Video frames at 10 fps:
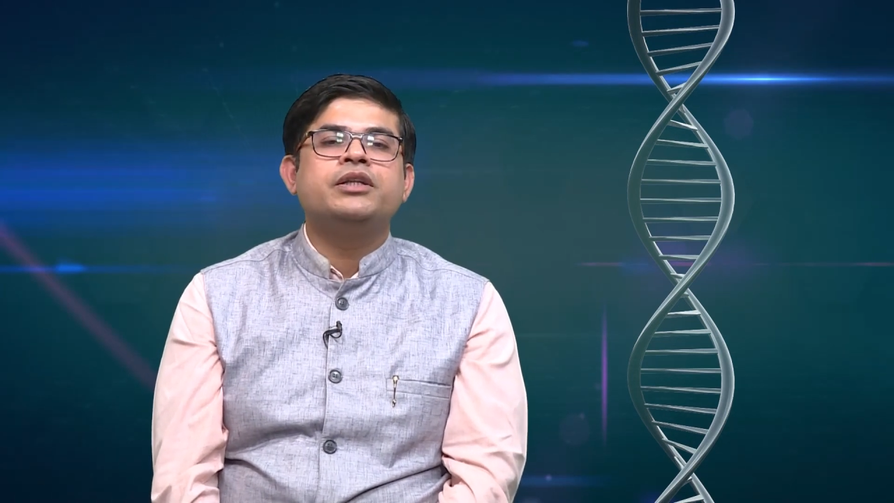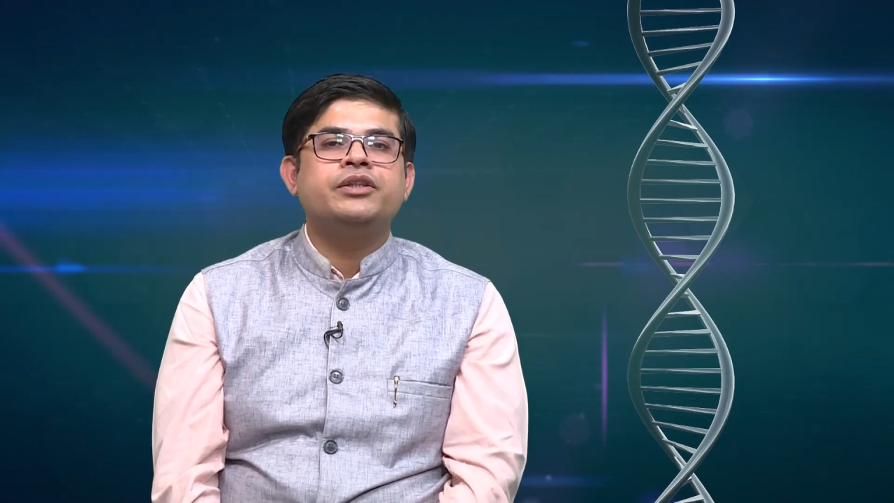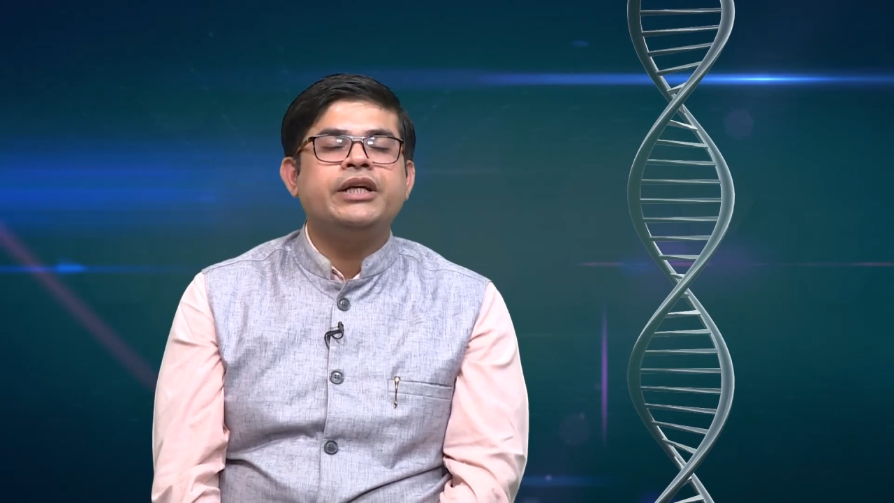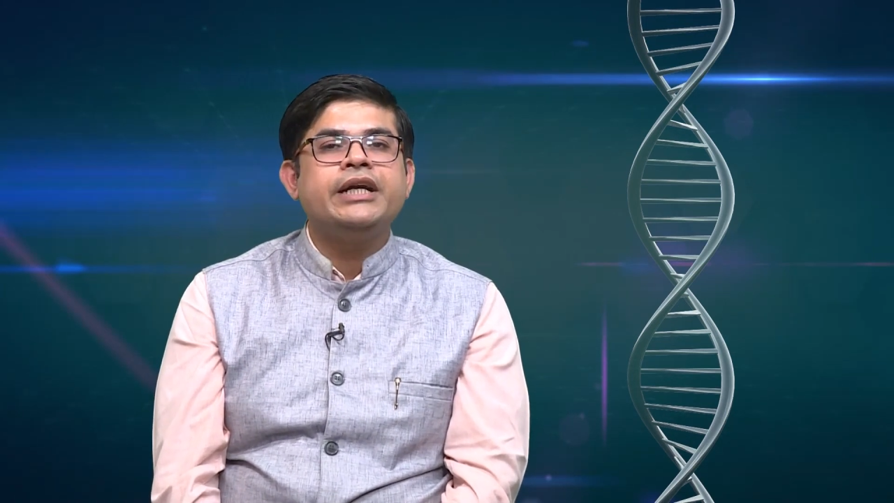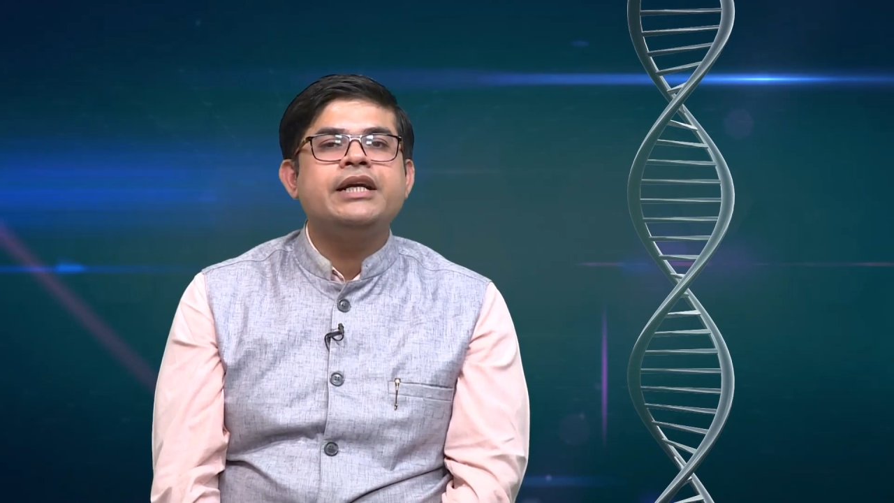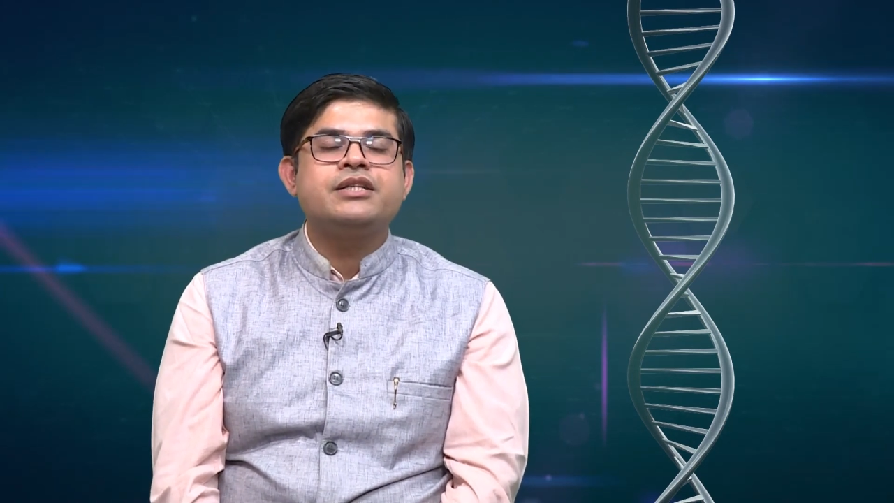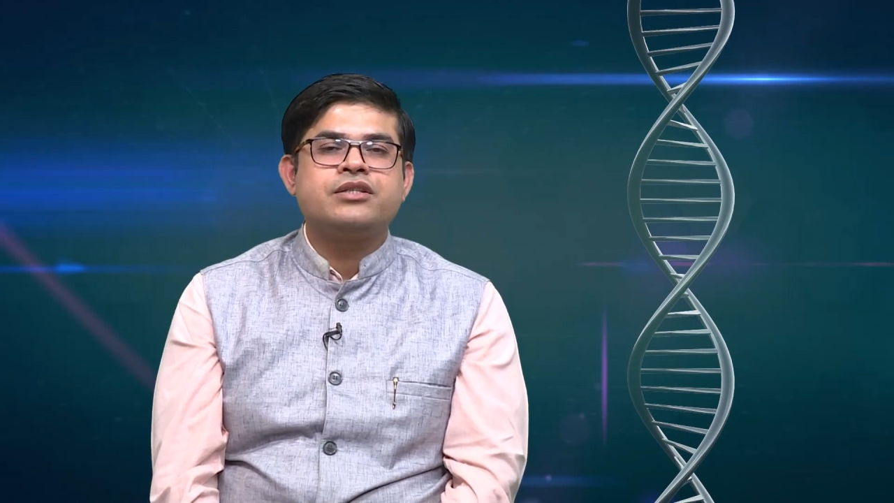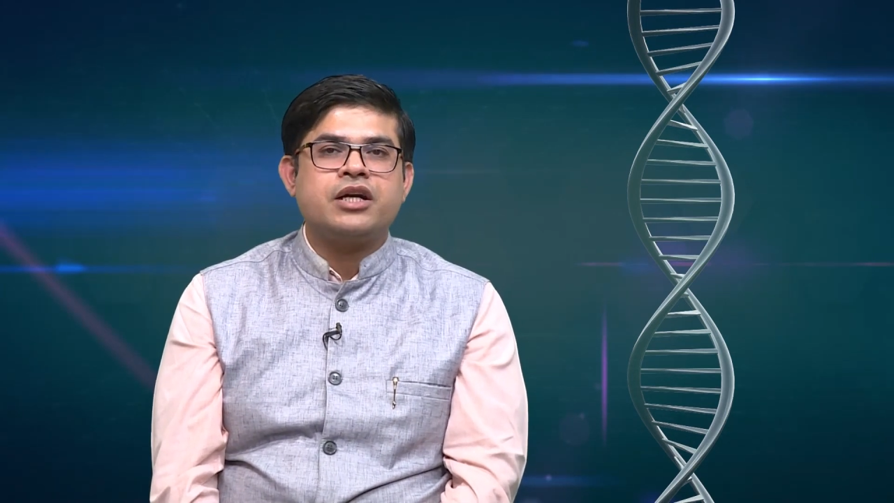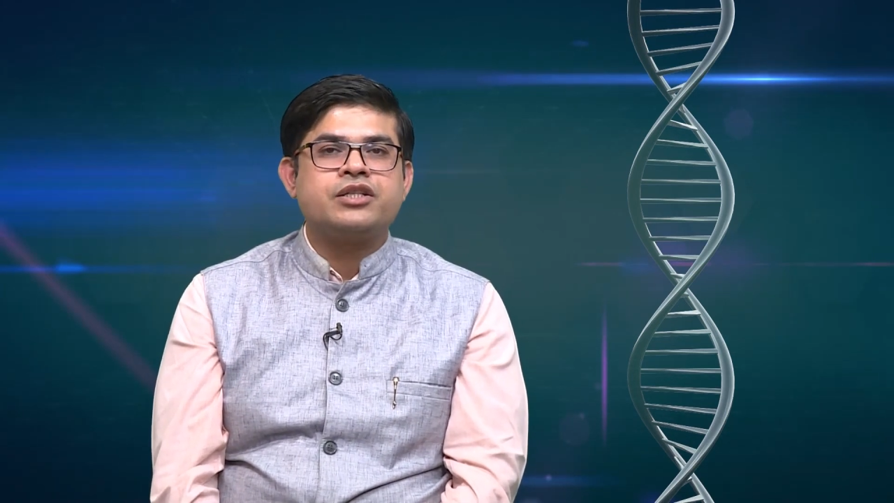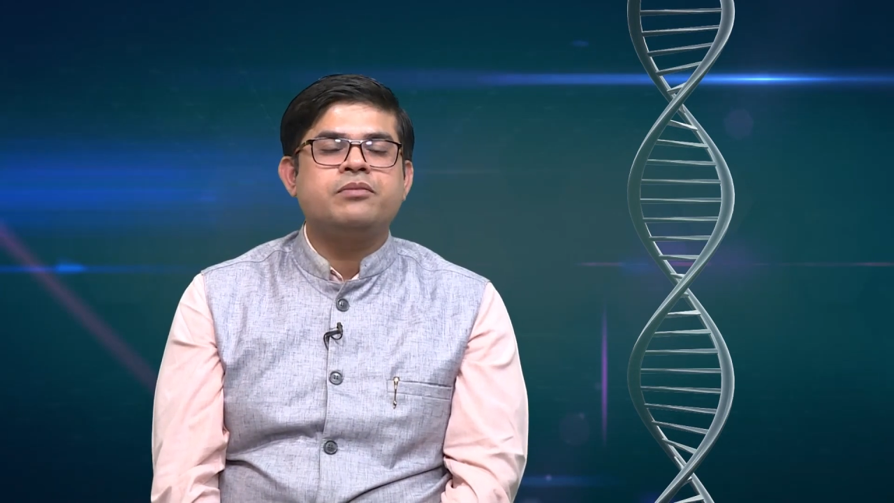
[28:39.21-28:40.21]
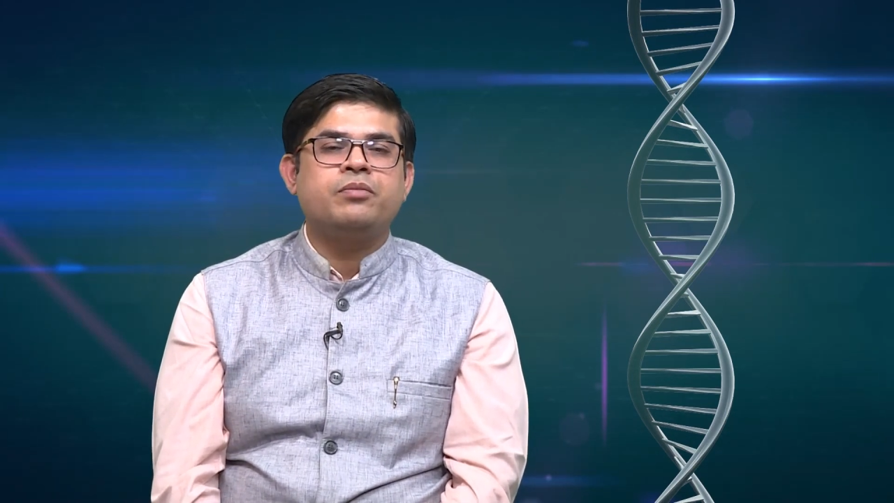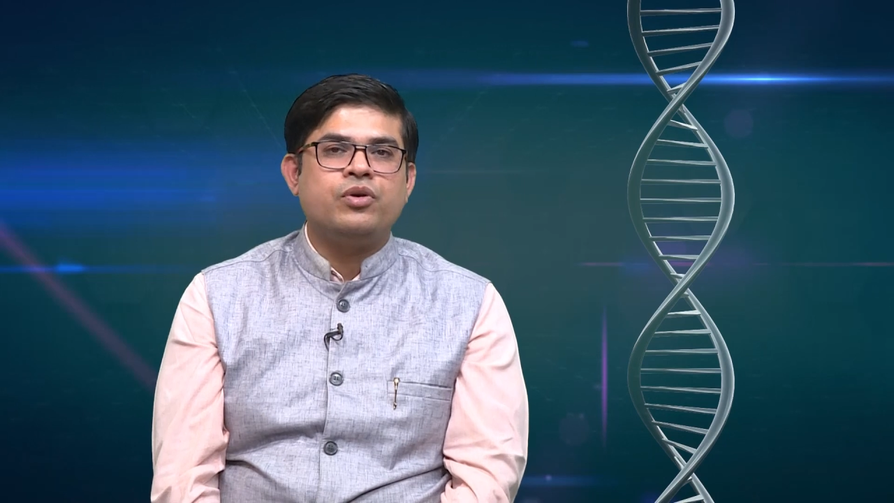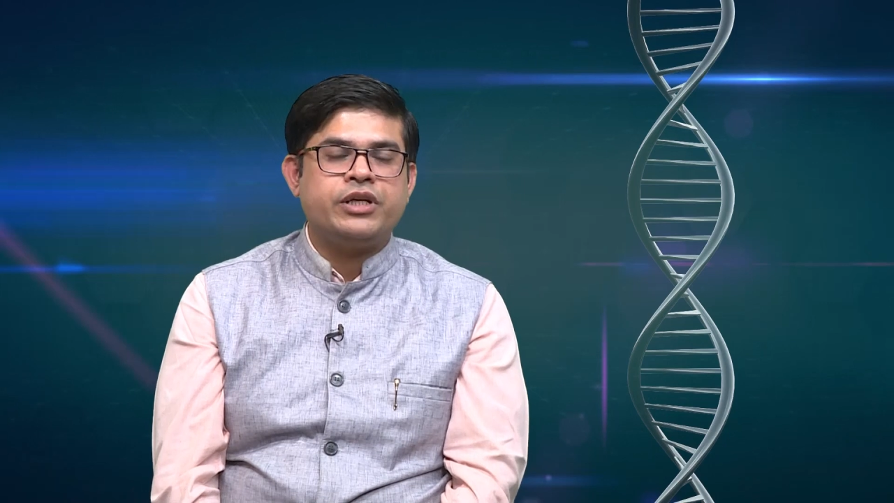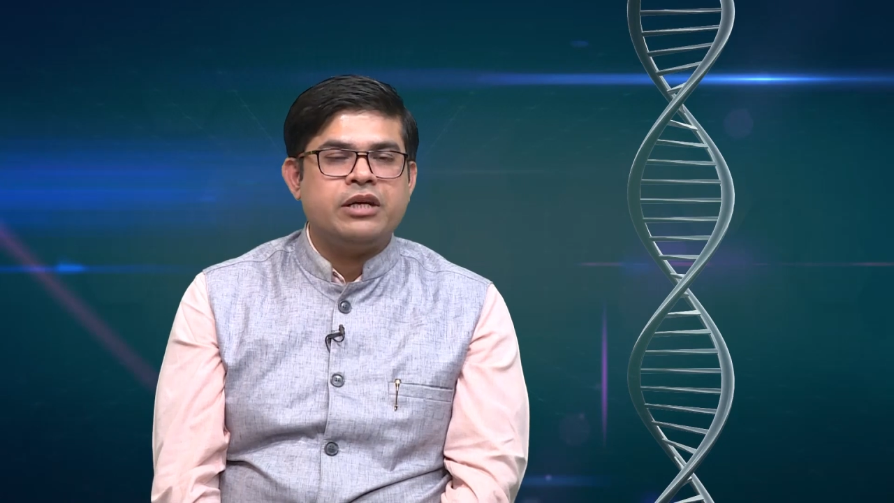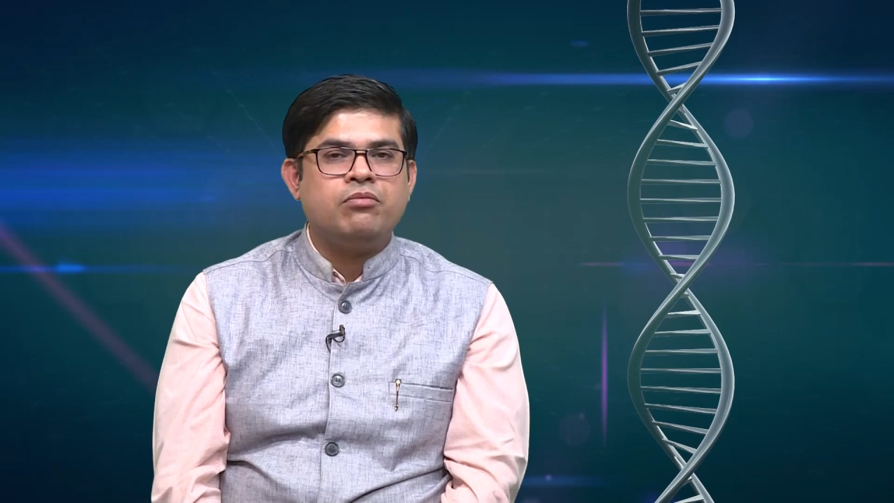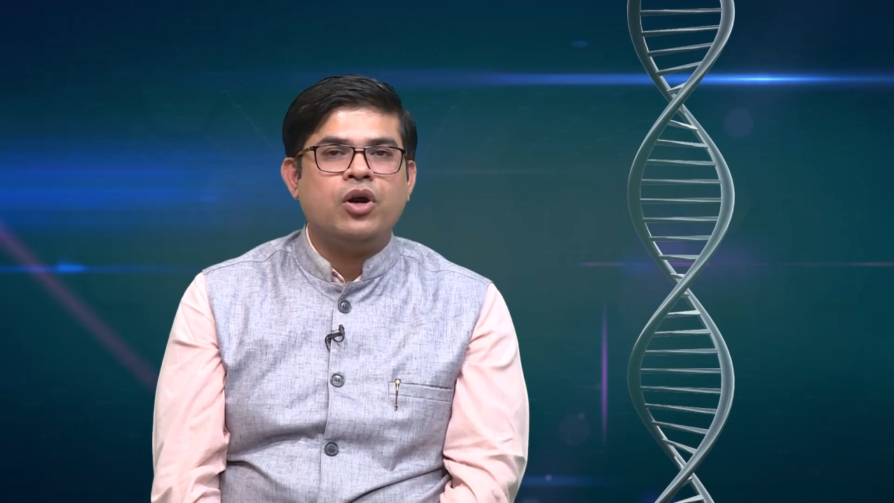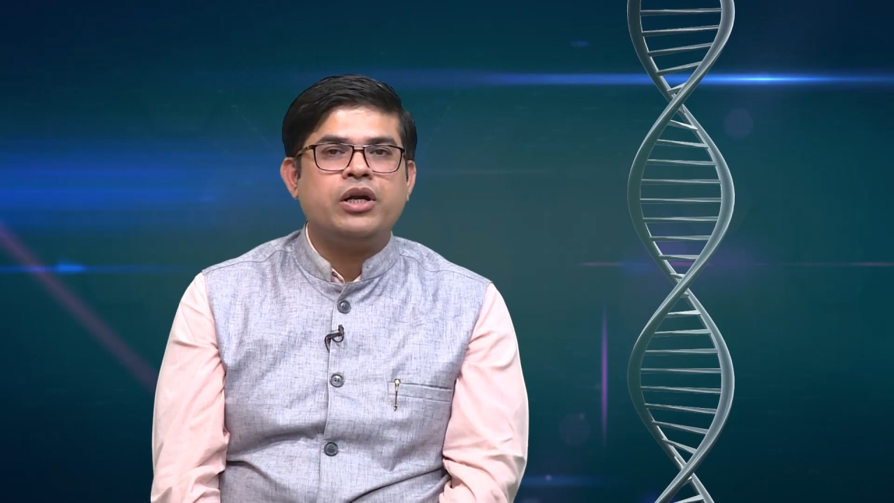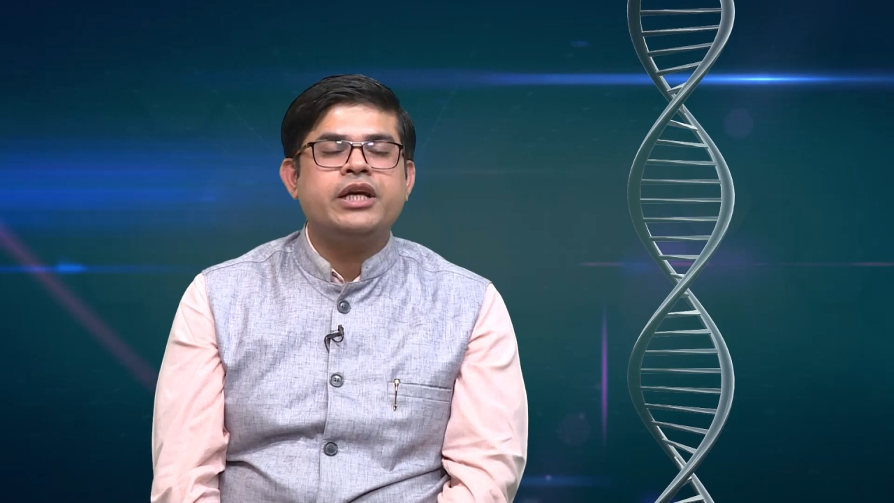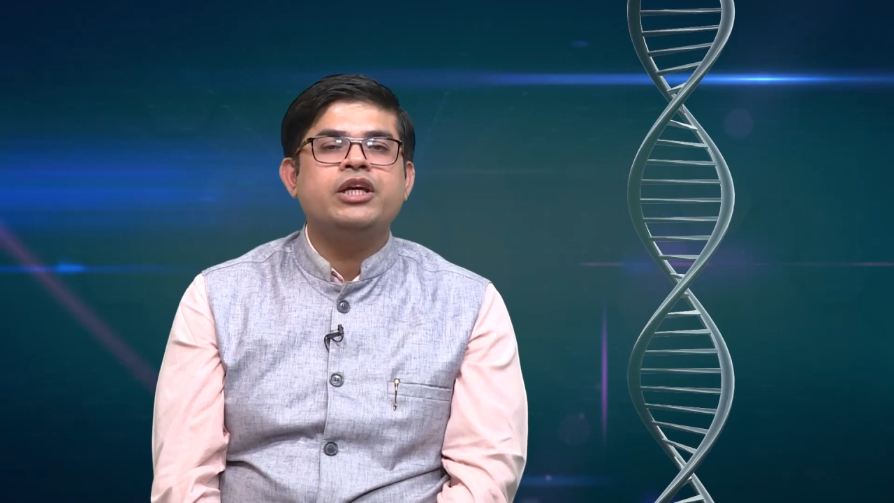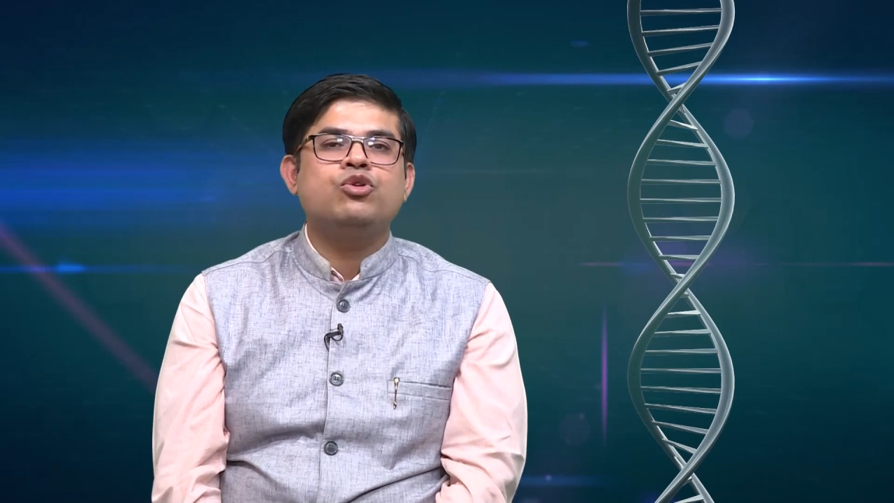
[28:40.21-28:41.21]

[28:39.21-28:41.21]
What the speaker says: 3D structure protein modeling